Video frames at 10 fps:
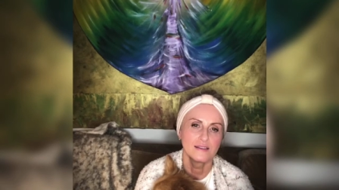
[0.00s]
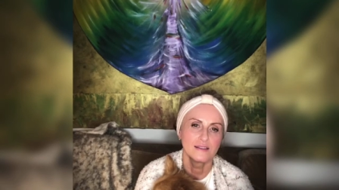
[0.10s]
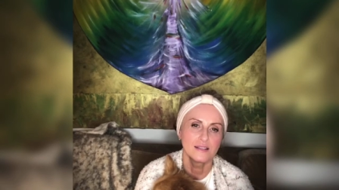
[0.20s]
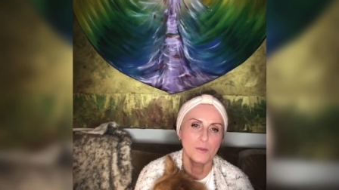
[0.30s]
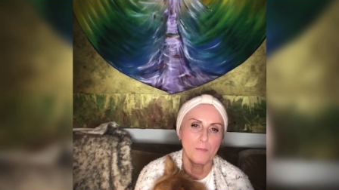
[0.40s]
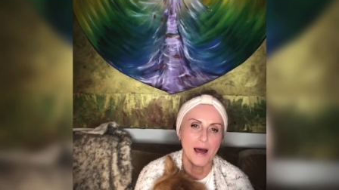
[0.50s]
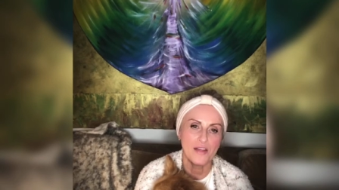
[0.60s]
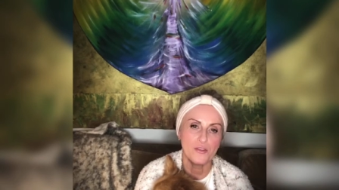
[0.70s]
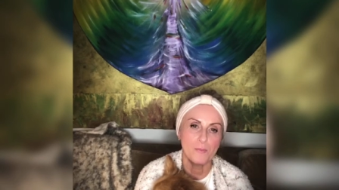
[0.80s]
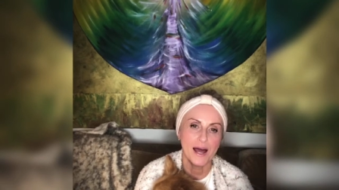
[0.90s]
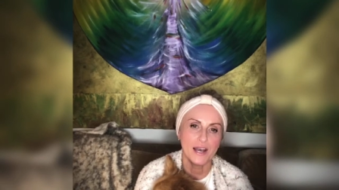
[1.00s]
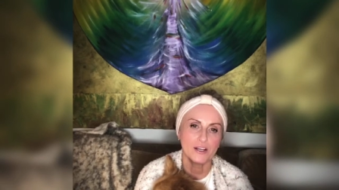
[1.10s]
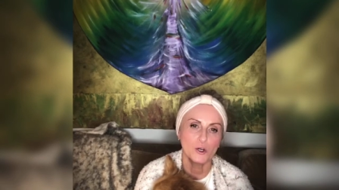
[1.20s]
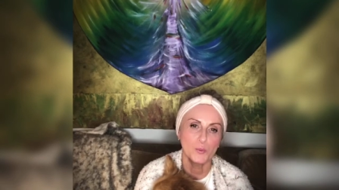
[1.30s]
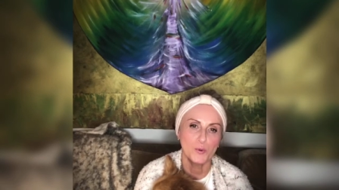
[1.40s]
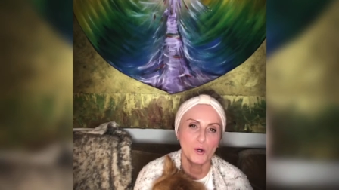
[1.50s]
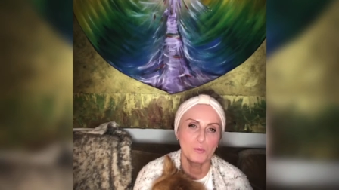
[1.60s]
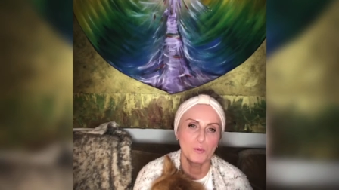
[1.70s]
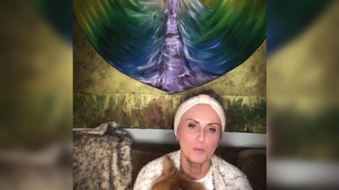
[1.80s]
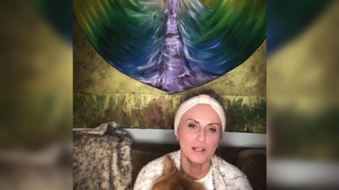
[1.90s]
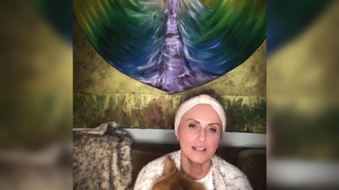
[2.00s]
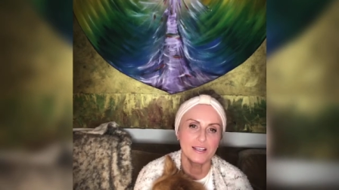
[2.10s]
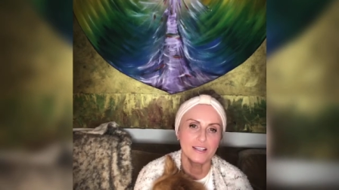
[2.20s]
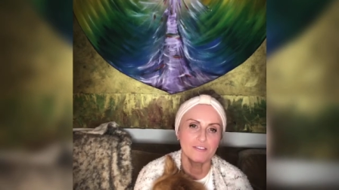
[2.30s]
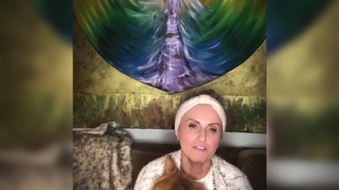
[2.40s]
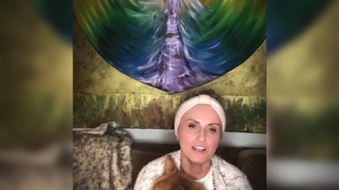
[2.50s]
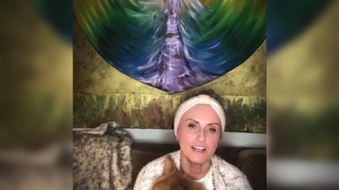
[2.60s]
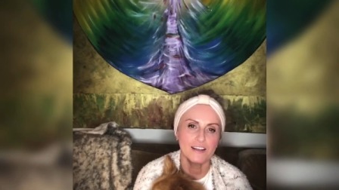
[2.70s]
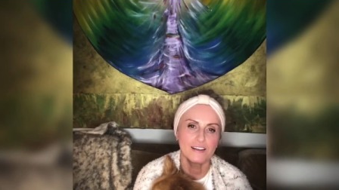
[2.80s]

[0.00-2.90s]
The mathematical probability of that